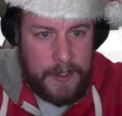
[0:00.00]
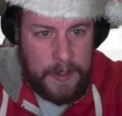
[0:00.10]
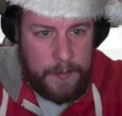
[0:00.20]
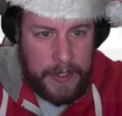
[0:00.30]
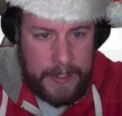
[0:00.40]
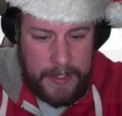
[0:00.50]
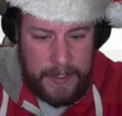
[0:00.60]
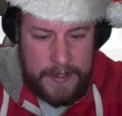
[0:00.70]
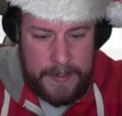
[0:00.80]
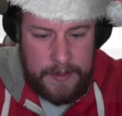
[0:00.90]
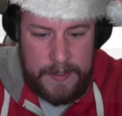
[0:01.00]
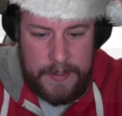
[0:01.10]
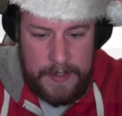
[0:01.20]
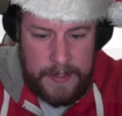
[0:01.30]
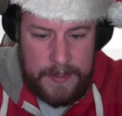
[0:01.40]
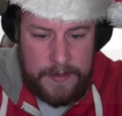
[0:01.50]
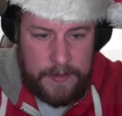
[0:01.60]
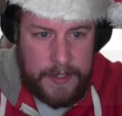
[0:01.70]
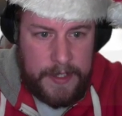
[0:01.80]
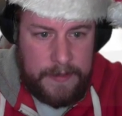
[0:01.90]
in my case it's
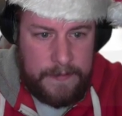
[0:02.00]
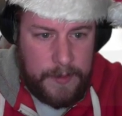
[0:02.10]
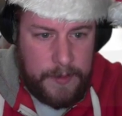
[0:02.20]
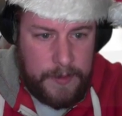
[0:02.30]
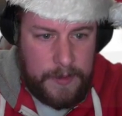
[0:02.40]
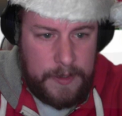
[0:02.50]
634.